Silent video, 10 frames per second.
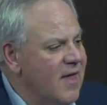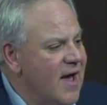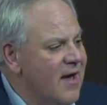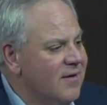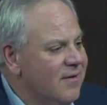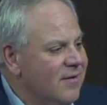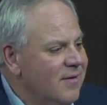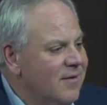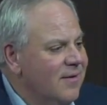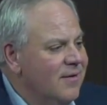that
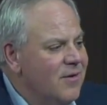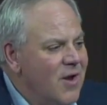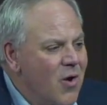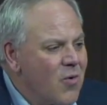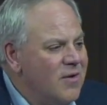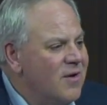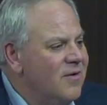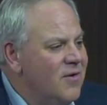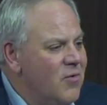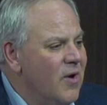no one
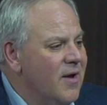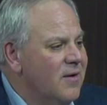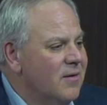can do it.